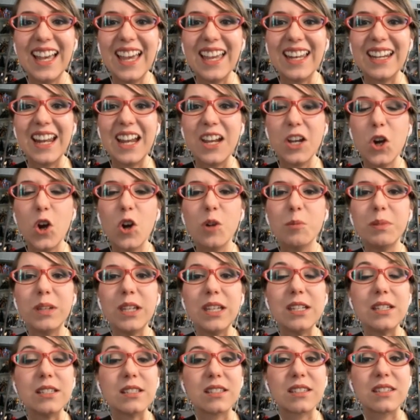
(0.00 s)
And I hope
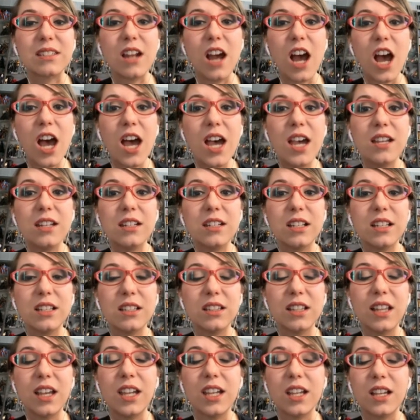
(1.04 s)
he is not
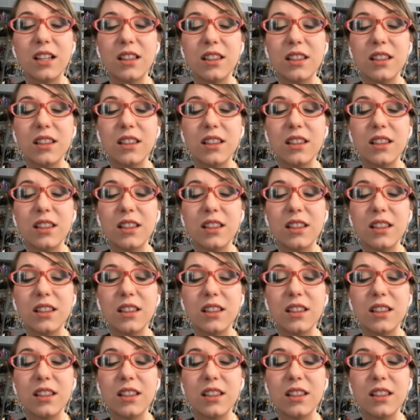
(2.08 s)
like